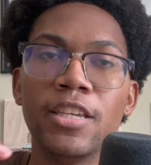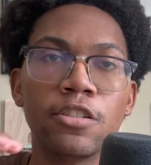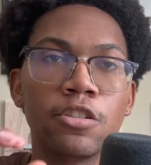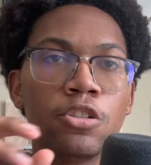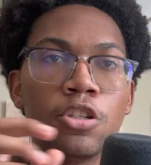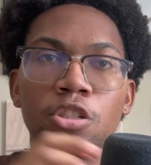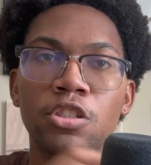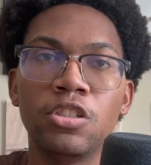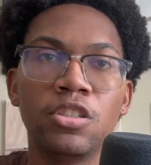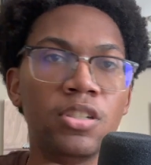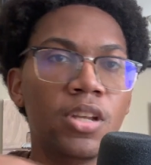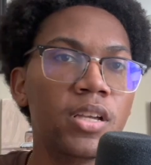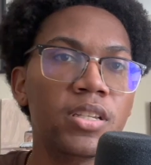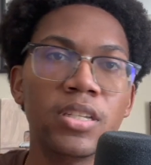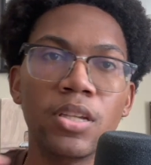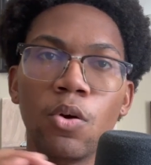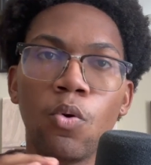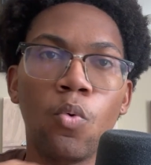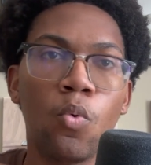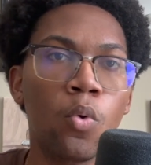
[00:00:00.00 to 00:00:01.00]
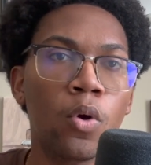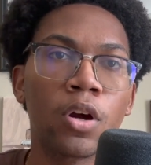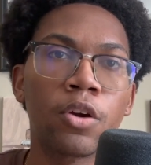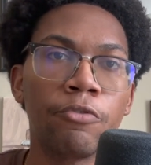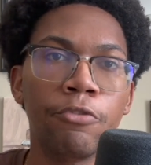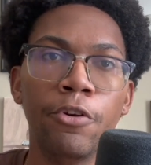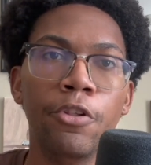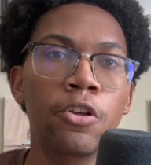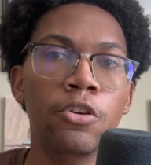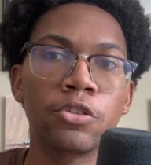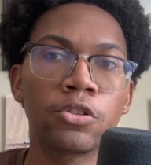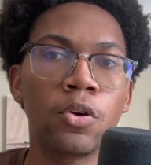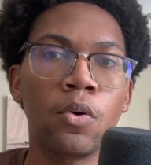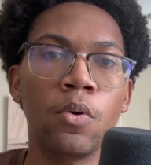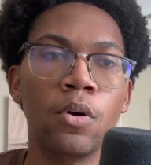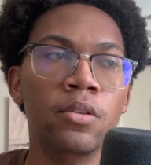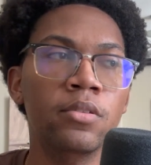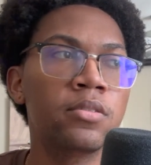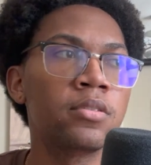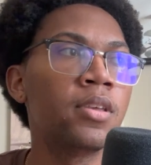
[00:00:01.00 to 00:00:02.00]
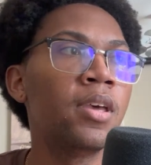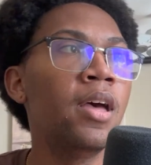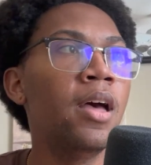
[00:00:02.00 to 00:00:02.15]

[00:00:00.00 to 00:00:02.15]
just doesn't work for those chords.